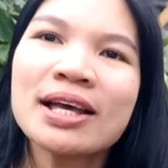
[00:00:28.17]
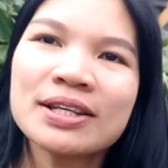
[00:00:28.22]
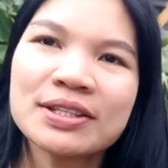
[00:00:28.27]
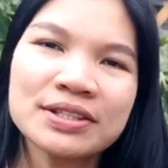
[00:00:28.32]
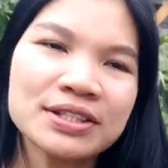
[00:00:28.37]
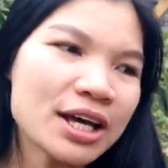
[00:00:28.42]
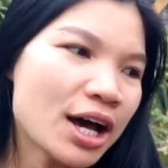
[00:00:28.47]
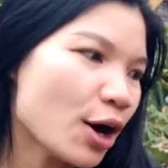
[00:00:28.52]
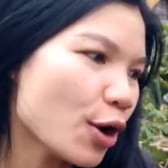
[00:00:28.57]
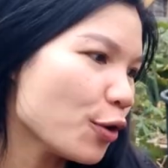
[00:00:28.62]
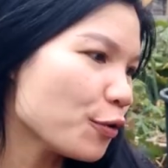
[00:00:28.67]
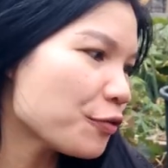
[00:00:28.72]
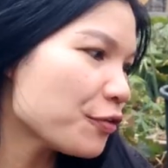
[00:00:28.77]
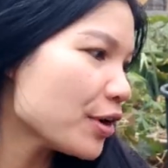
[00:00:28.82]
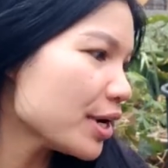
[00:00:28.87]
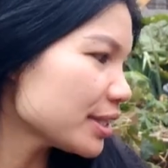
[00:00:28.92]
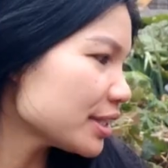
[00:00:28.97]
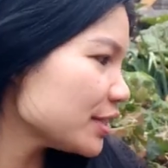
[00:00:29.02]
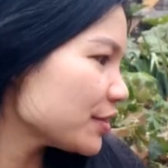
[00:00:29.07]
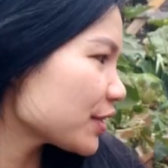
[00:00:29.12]
So
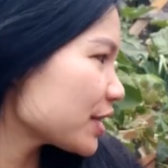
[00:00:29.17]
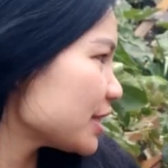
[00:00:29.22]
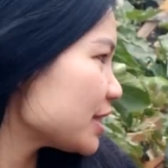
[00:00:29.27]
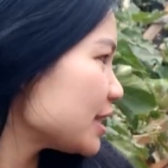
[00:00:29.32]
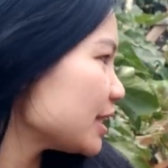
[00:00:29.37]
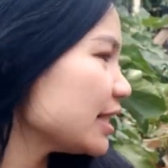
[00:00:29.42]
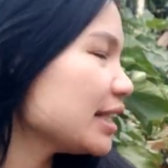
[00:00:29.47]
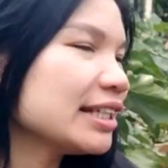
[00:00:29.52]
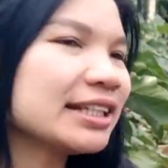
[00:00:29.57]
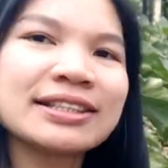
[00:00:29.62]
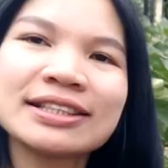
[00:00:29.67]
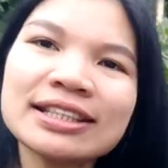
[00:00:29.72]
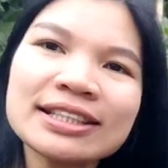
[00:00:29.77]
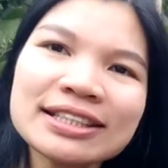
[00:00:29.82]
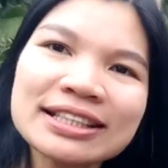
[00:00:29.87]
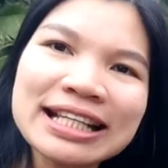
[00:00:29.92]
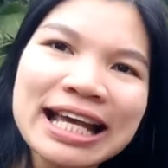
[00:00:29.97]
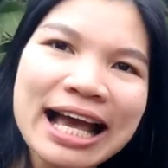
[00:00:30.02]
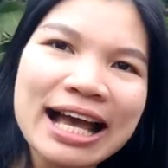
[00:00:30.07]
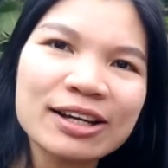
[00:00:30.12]
first you can see
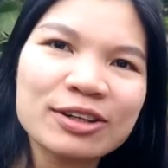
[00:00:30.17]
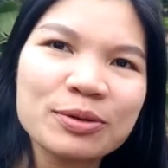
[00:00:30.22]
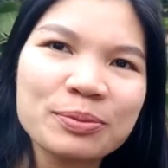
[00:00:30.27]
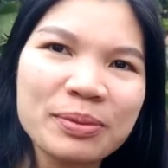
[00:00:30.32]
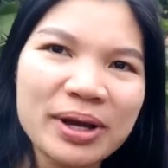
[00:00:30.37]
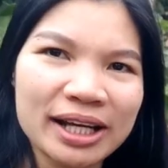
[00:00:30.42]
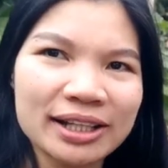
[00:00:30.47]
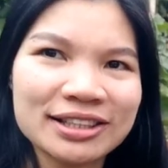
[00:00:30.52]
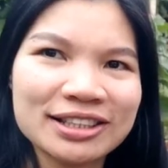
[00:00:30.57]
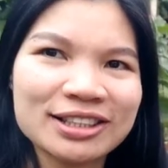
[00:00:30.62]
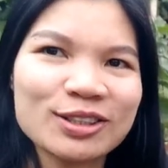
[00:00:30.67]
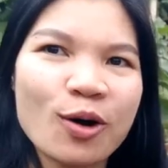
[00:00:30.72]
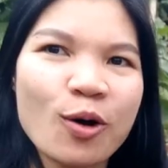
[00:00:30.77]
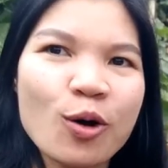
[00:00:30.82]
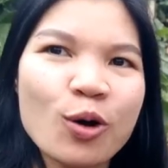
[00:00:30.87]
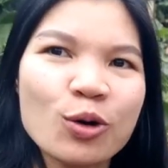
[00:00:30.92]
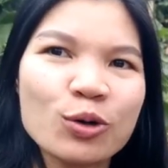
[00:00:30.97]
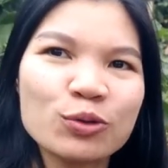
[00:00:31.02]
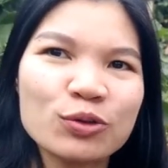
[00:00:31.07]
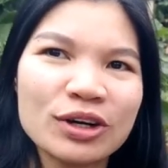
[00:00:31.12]
this garden bed is
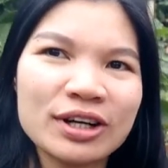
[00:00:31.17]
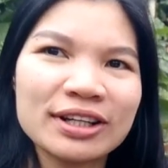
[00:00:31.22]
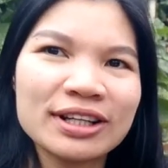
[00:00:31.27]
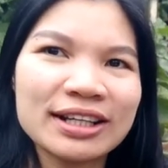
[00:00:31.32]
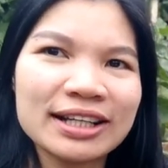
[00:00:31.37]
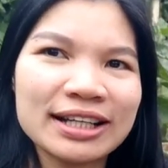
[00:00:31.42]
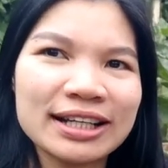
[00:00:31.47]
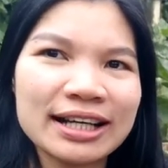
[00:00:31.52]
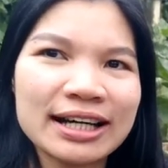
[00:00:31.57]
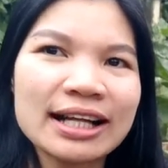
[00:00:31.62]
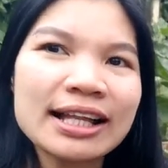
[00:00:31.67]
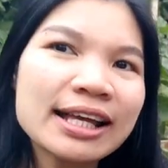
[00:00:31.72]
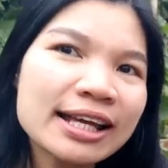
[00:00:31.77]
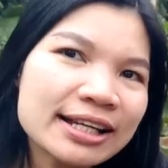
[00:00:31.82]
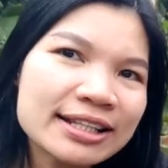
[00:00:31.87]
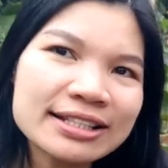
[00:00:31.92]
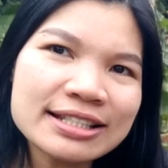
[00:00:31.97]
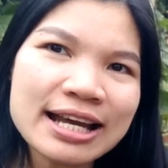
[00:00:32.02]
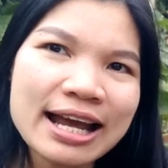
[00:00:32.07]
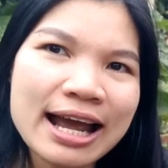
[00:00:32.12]
already
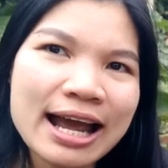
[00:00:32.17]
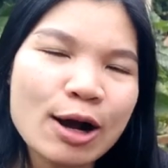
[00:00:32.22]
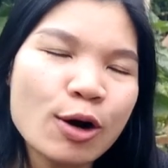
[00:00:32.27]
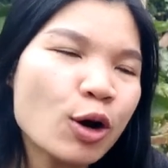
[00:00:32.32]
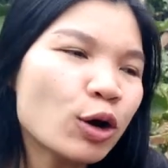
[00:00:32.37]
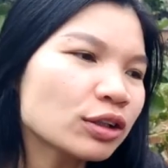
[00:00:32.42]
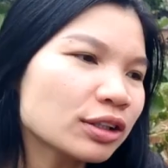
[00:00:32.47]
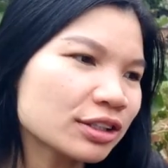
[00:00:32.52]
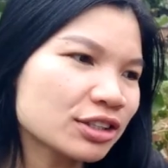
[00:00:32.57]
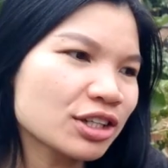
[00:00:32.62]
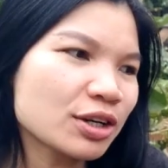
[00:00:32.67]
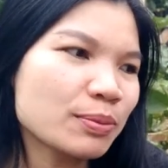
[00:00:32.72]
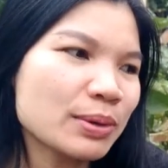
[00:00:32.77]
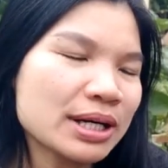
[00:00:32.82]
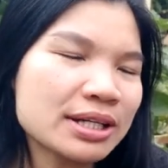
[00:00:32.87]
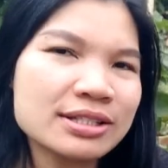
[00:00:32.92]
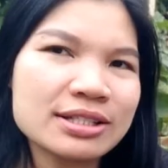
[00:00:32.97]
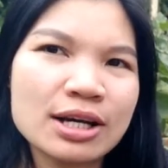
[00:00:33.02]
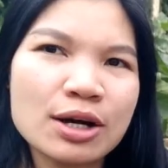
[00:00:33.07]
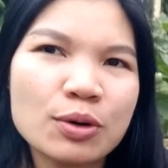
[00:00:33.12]
cleaned out. All the
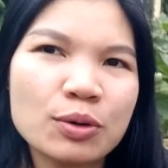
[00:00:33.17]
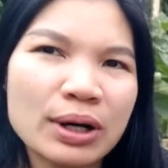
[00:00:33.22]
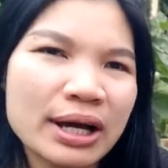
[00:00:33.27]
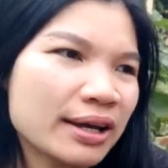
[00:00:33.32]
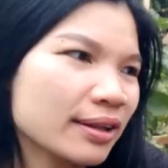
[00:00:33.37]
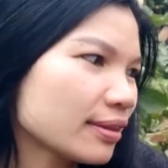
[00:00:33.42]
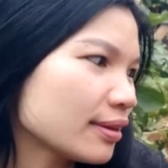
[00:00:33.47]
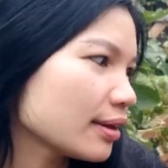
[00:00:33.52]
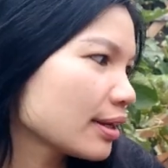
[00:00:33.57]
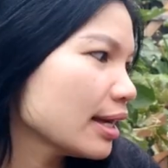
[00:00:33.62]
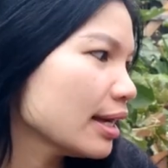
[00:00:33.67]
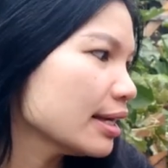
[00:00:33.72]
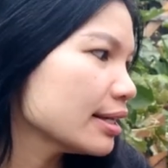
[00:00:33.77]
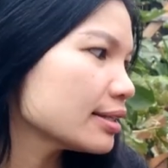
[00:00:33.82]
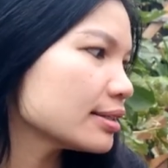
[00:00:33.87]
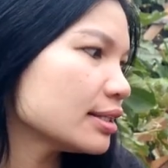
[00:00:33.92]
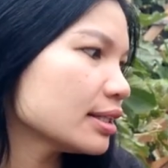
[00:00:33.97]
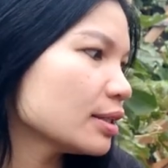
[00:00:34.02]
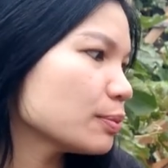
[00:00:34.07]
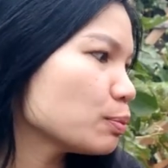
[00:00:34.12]
tomato, I think
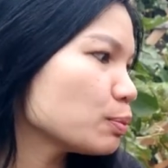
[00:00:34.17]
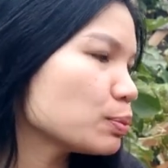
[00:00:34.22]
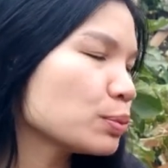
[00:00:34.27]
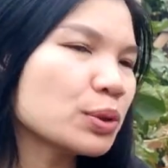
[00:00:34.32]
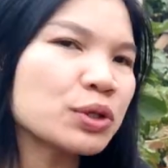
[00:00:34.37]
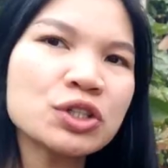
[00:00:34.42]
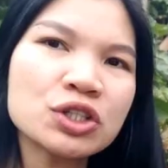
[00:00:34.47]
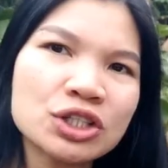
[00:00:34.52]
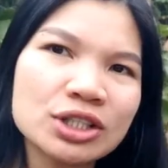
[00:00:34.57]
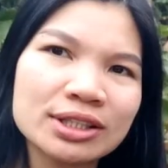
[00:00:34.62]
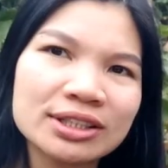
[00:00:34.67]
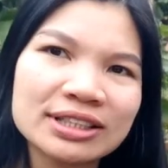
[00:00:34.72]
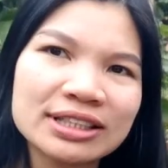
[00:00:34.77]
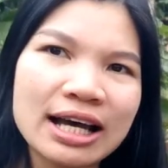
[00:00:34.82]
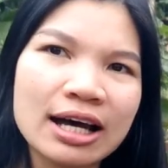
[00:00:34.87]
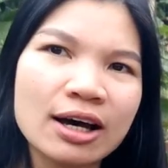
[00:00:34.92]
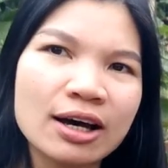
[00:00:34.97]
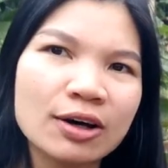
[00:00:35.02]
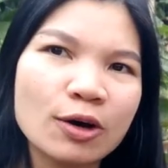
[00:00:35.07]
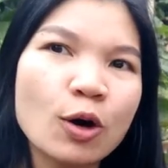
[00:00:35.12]
6 bushes
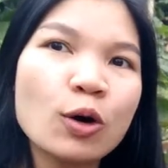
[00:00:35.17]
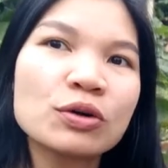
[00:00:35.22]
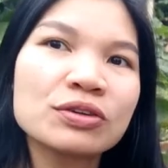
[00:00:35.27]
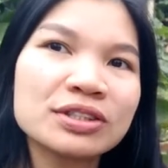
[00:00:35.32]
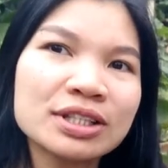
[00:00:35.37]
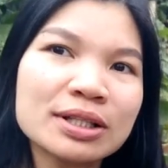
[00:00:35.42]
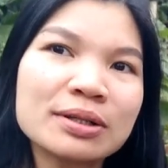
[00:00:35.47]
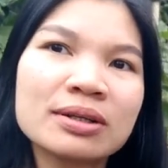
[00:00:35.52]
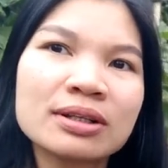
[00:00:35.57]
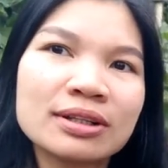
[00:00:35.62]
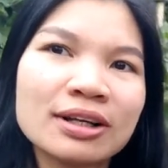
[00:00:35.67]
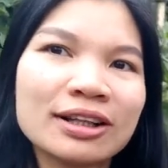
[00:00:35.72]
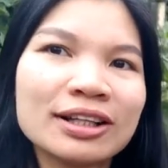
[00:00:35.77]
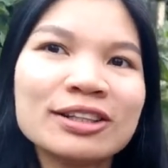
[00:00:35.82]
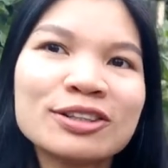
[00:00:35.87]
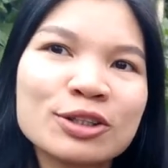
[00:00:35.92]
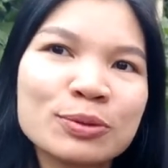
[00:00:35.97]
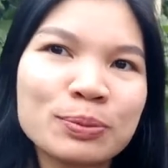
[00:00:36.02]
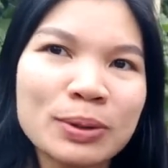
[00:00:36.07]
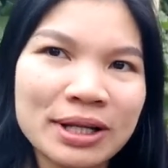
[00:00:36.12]
or 6
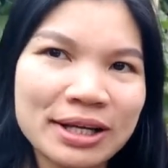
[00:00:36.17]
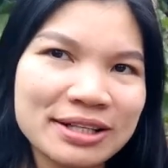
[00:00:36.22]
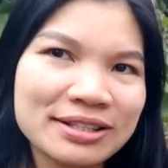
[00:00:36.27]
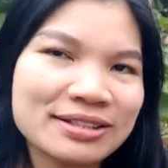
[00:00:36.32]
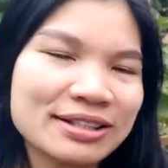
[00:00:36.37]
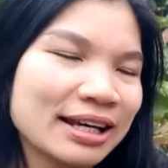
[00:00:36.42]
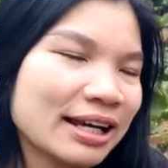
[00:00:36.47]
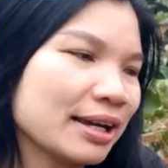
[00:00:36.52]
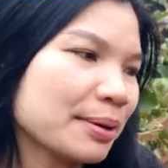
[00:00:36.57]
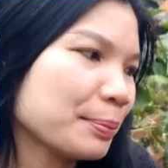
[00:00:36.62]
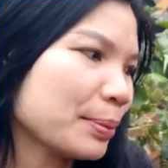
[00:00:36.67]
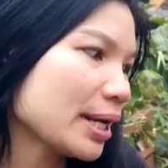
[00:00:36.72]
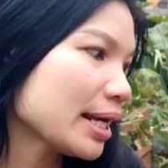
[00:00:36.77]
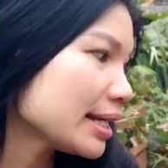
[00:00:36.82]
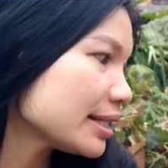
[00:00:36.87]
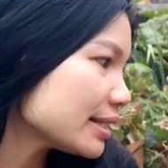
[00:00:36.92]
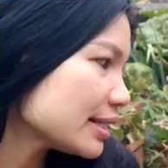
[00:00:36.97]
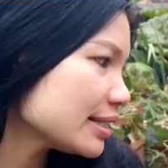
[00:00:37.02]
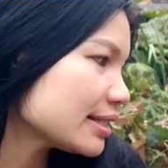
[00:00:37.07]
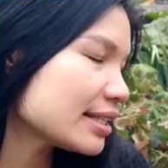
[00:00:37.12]
little plants I
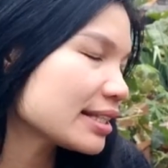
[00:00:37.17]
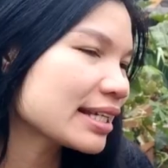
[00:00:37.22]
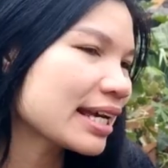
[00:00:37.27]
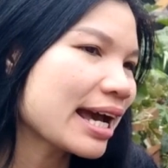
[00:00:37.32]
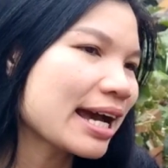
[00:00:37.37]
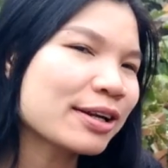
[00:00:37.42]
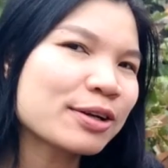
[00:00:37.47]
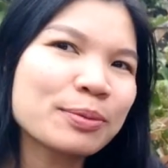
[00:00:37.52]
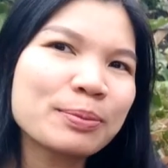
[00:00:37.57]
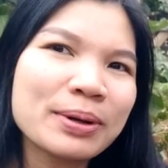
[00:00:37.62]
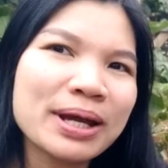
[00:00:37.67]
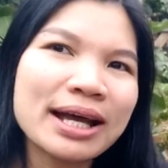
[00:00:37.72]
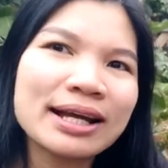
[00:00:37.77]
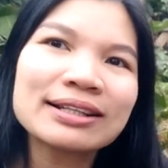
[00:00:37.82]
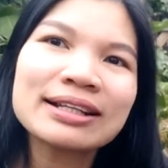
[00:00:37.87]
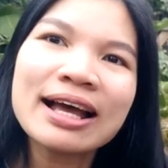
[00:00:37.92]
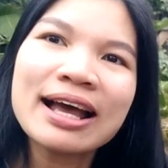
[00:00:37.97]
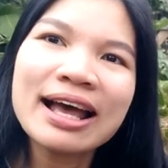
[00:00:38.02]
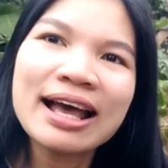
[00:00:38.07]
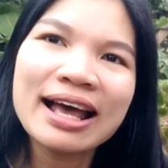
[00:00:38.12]
planted in this garden
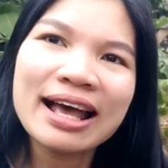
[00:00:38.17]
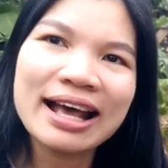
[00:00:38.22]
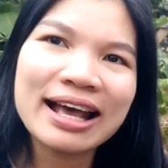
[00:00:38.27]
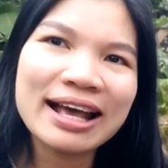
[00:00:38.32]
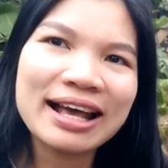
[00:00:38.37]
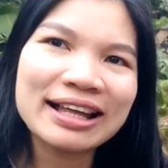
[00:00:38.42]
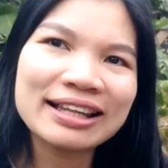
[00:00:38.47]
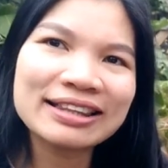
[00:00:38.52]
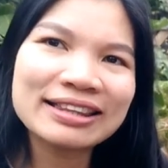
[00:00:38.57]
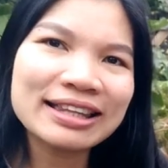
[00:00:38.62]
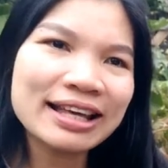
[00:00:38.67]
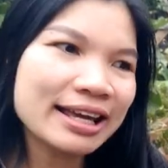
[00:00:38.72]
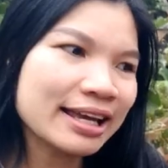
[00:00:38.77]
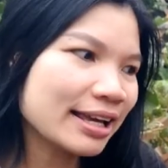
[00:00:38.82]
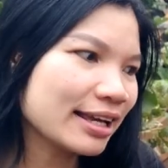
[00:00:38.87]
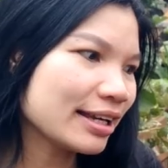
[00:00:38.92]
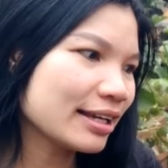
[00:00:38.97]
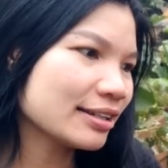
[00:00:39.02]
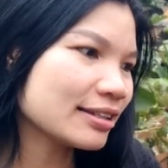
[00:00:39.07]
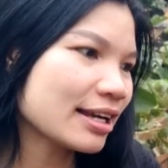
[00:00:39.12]
bed and
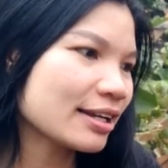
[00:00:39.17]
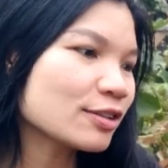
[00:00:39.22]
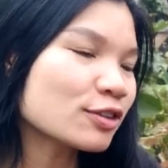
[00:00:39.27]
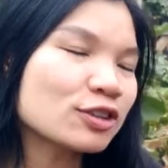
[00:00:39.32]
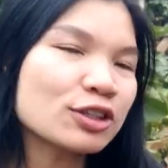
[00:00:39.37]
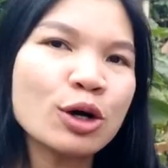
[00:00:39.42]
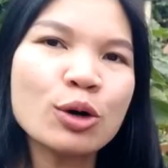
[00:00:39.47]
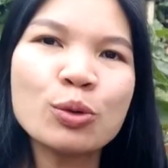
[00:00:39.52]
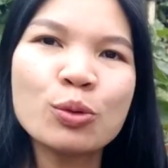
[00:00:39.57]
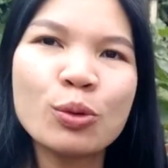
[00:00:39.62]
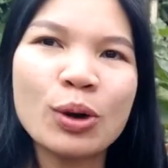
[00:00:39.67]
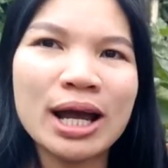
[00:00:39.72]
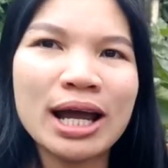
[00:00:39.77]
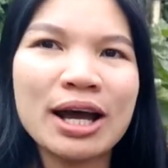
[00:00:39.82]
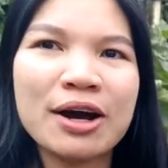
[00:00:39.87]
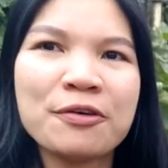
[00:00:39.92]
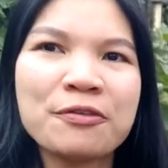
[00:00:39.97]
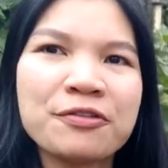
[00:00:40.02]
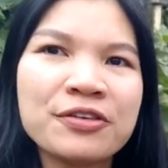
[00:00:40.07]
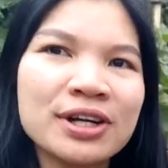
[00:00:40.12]
they done so
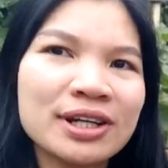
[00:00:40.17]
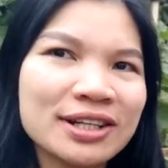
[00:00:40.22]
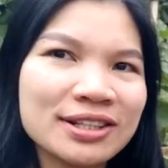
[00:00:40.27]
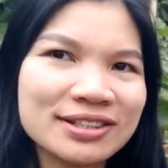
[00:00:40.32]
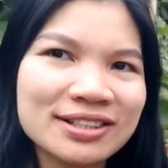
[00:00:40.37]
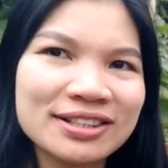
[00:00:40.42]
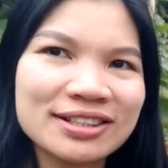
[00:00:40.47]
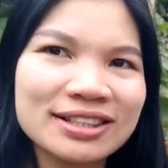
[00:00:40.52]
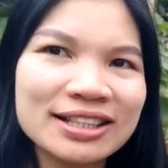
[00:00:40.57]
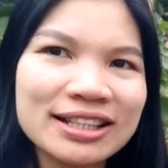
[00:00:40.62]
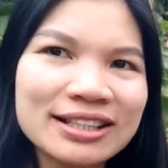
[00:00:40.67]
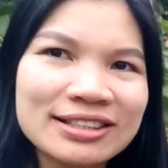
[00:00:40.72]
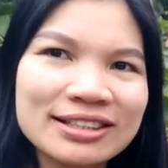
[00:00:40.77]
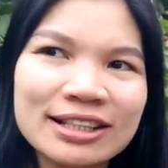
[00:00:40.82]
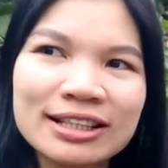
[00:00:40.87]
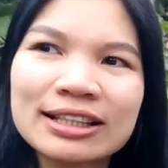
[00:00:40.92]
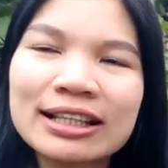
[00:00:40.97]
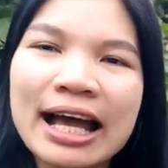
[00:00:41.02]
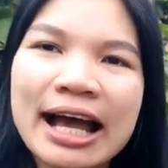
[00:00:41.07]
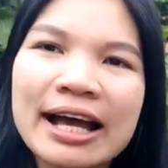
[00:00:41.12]
well, finished the season.